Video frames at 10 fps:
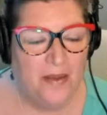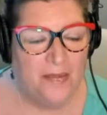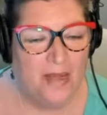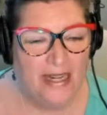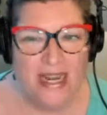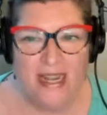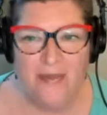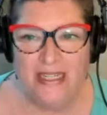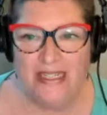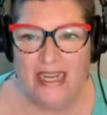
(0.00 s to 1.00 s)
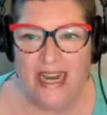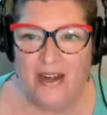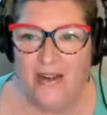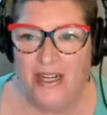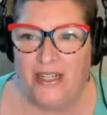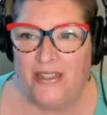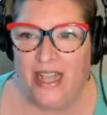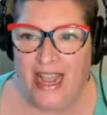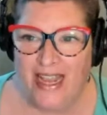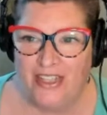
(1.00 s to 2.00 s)
My name is
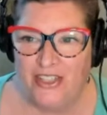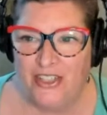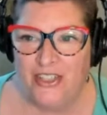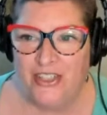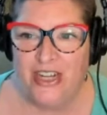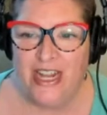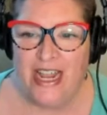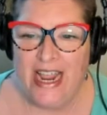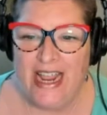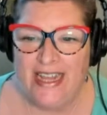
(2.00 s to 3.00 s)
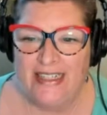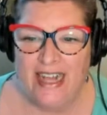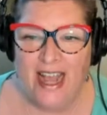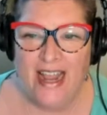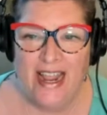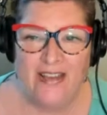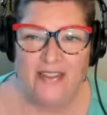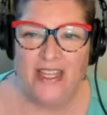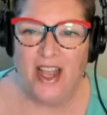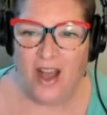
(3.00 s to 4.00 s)
Aeriol Ascher, and I have
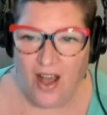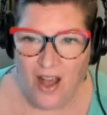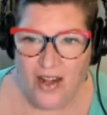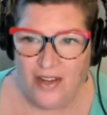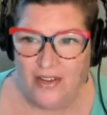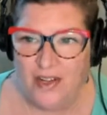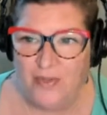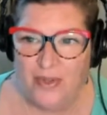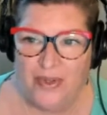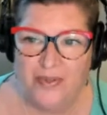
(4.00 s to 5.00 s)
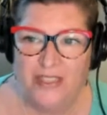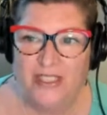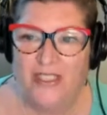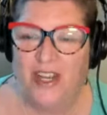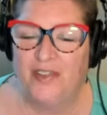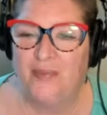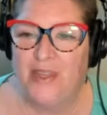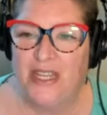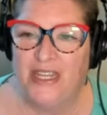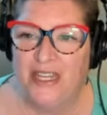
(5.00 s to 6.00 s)
the honor and privilege of
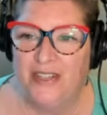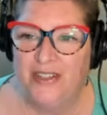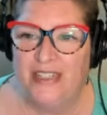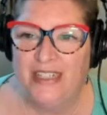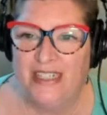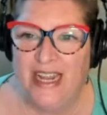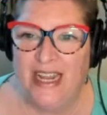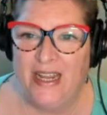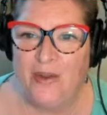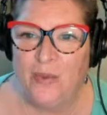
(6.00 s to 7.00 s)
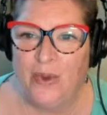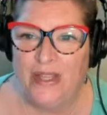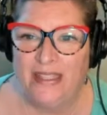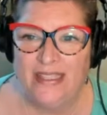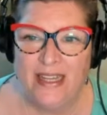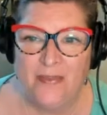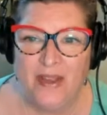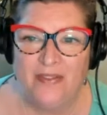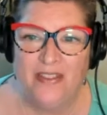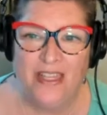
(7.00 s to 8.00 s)
being here today with some
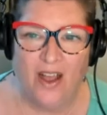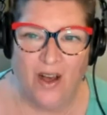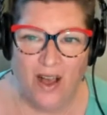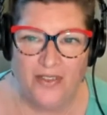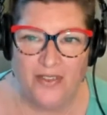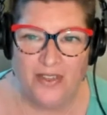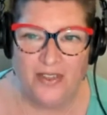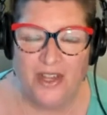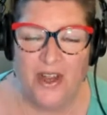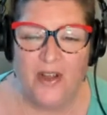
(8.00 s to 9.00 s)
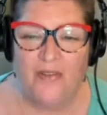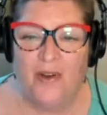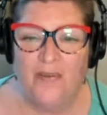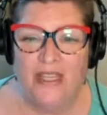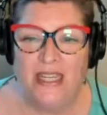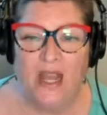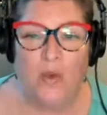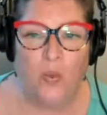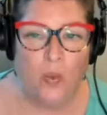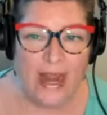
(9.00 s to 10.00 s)
of the authors from the
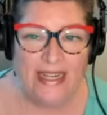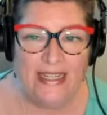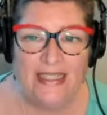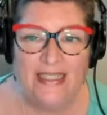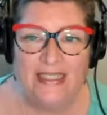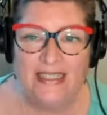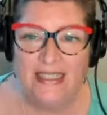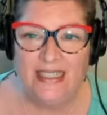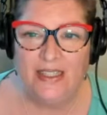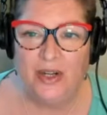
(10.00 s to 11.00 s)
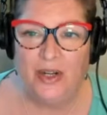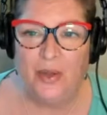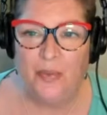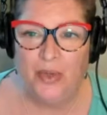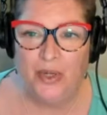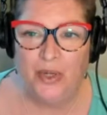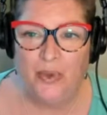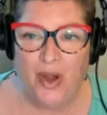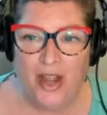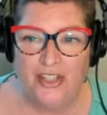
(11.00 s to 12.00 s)
Awakened Leader Book
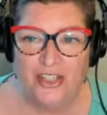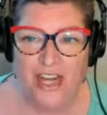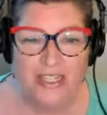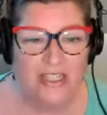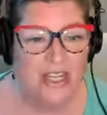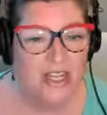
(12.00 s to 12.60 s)
Project,